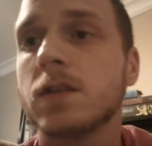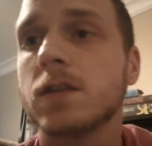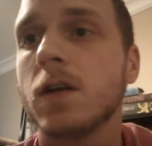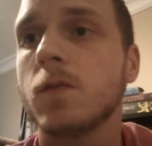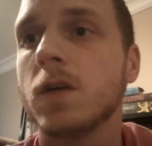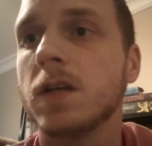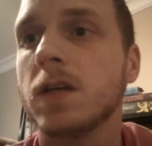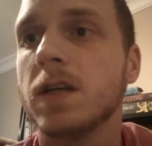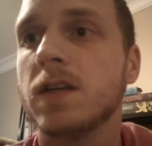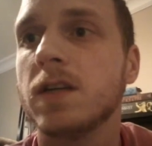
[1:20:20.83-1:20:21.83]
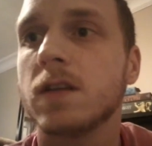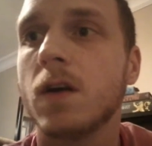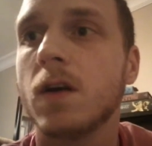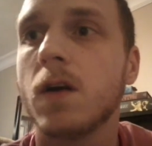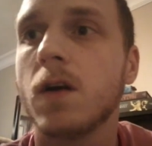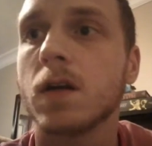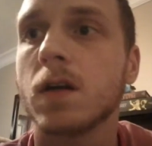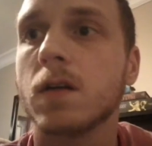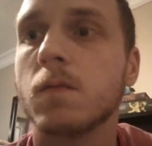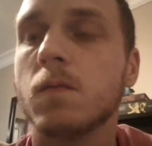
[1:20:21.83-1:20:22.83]
told them what it is, and they're all going
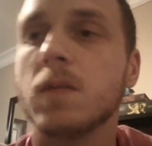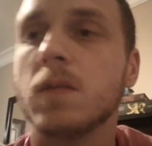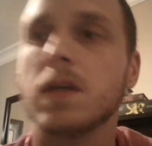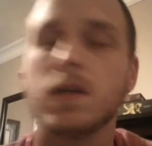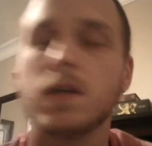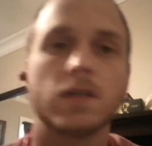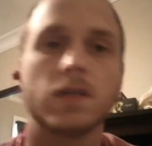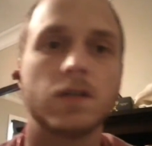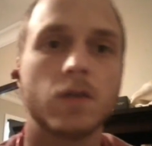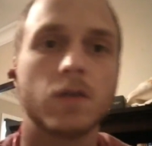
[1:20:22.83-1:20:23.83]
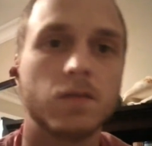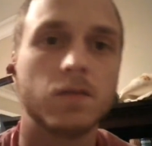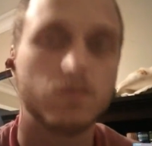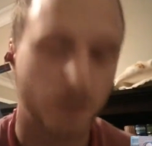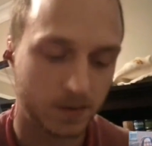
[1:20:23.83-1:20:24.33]
to be killed anyway by